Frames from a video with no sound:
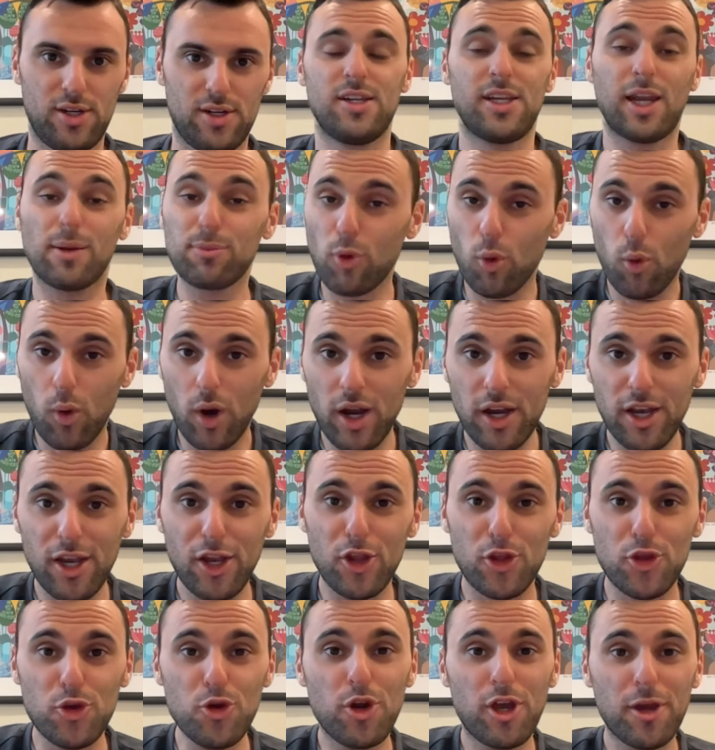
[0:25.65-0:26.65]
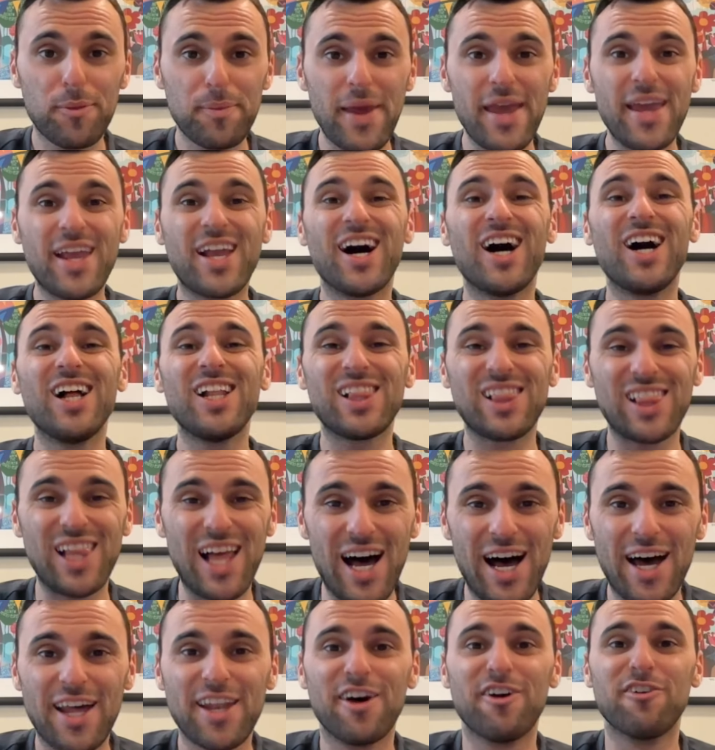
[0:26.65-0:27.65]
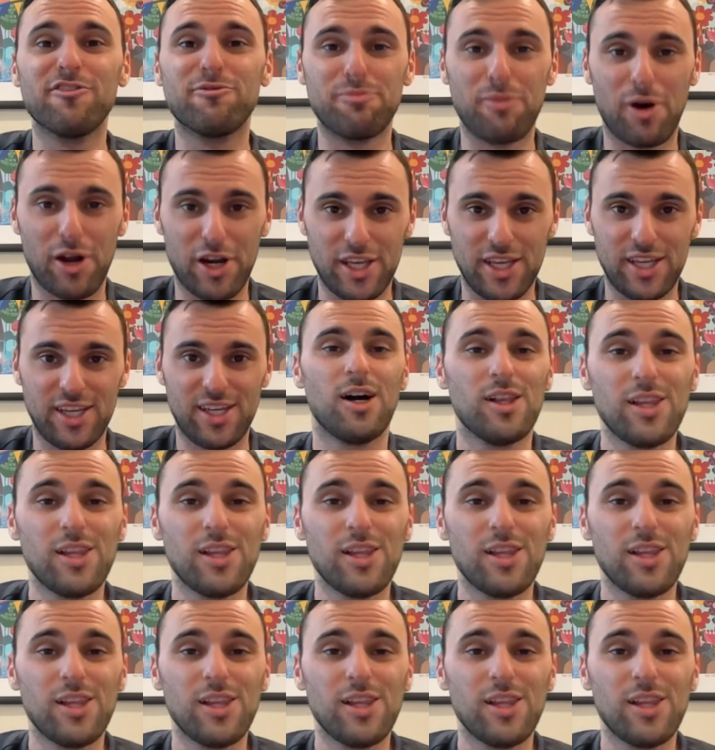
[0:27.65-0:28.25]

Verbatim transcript: Number one, you can make a lot of money.